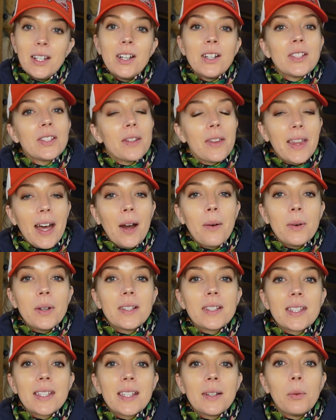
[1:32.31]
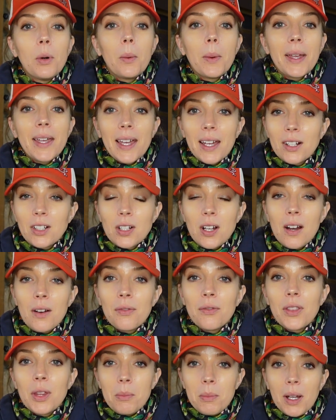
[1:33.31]
So that was what we kicked
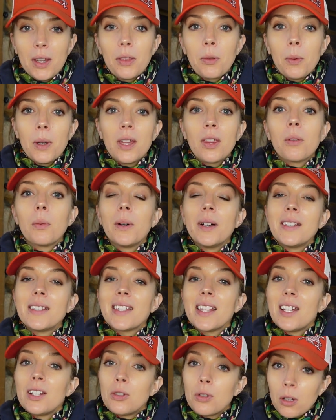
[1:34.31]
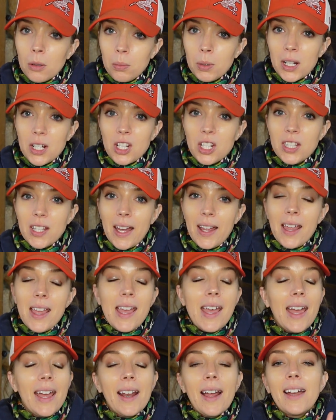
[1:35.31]
off the month with, was a drill brush set.
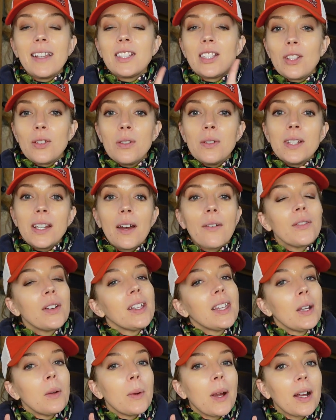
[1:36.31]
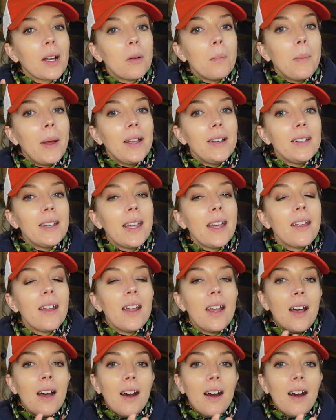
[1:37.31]
And I do definitely recommend it.